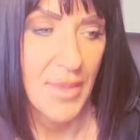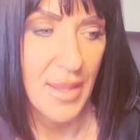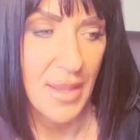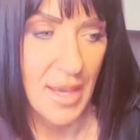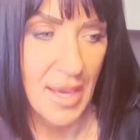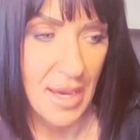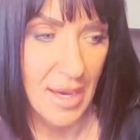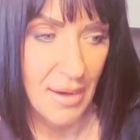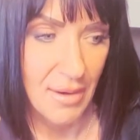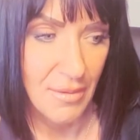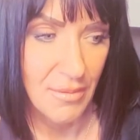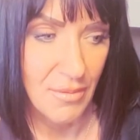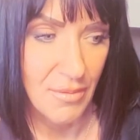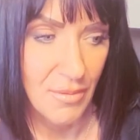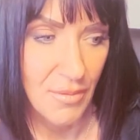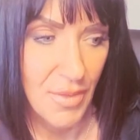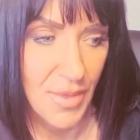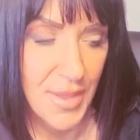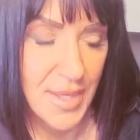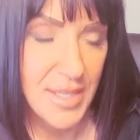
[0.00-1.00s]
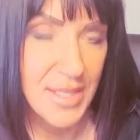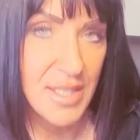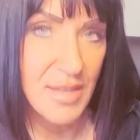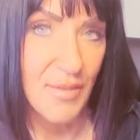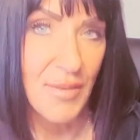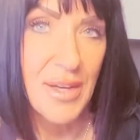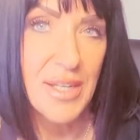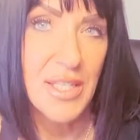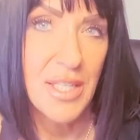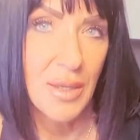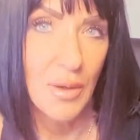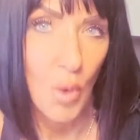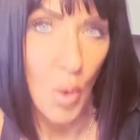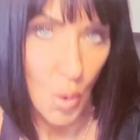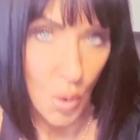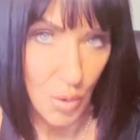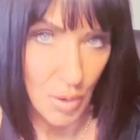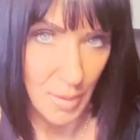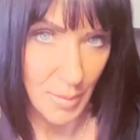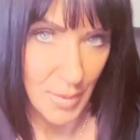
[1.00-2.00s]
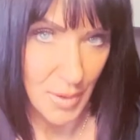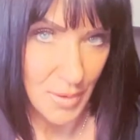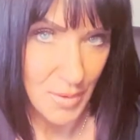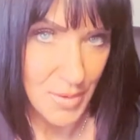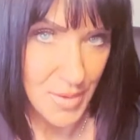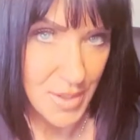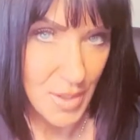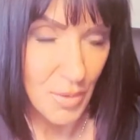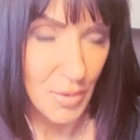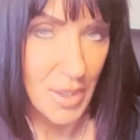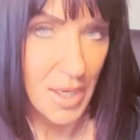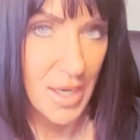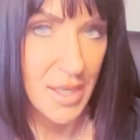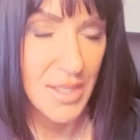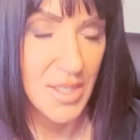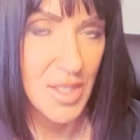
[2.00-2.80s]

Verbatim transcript: and things affecting hormones, okay?